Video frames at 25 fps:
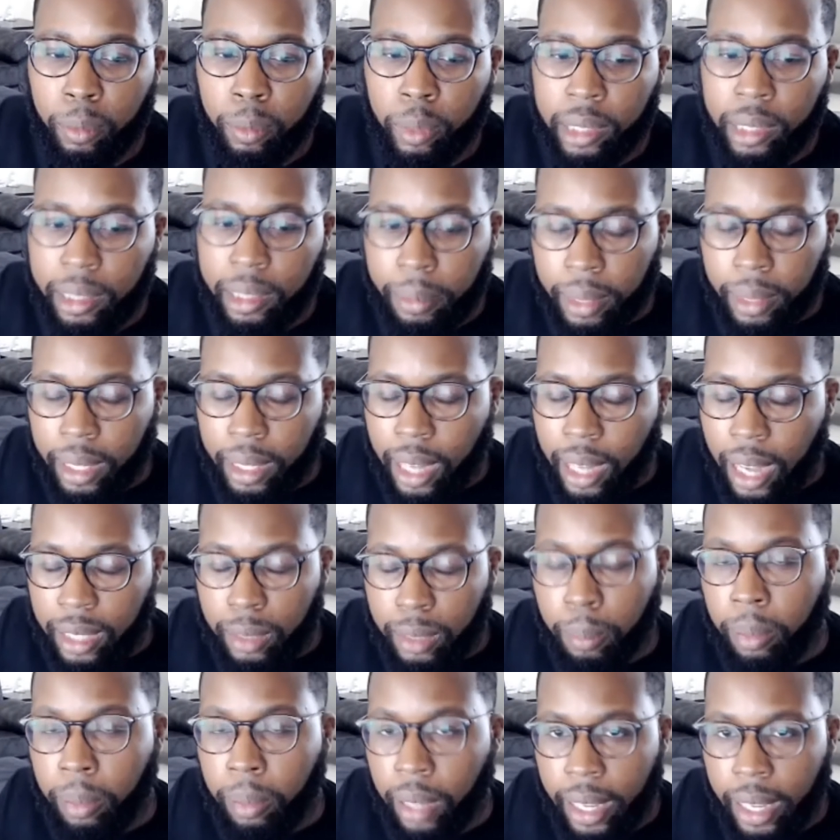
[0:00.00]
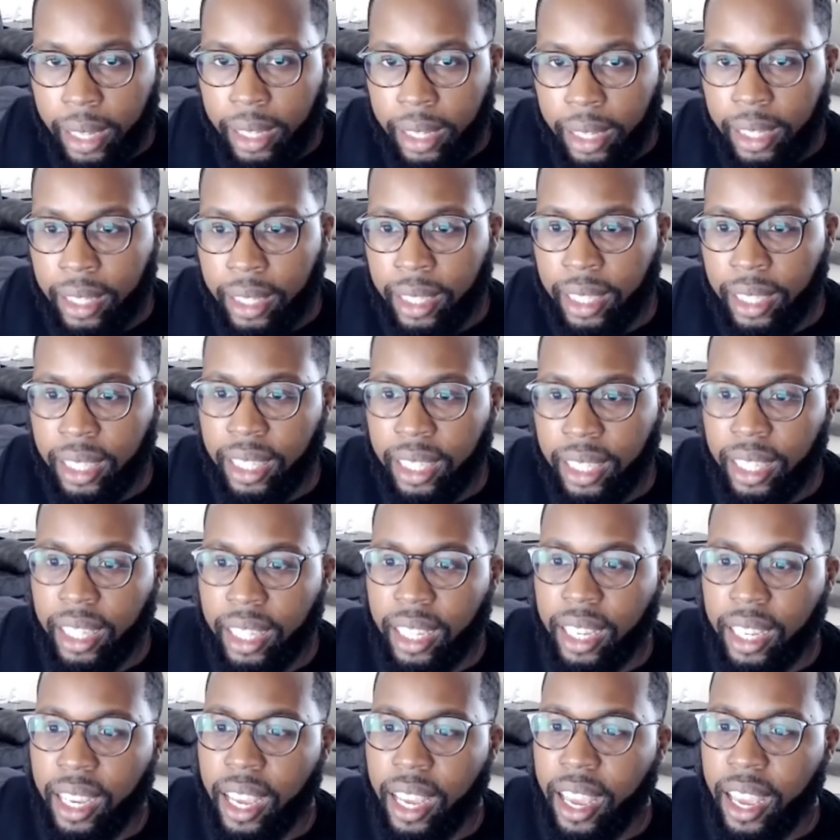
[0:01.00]
really been contemplating
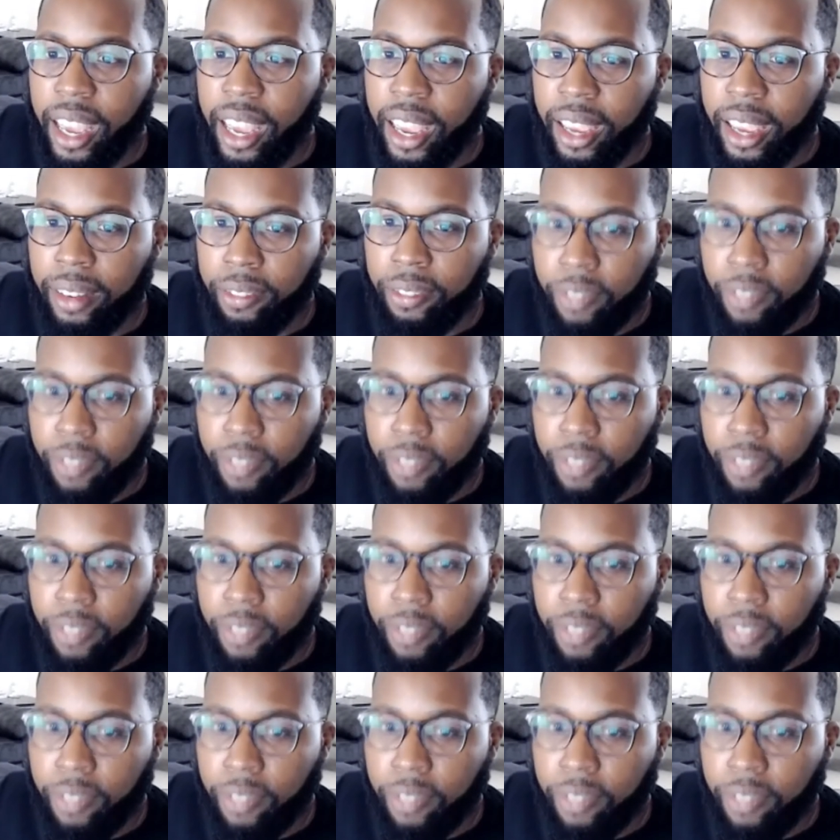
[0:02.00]
and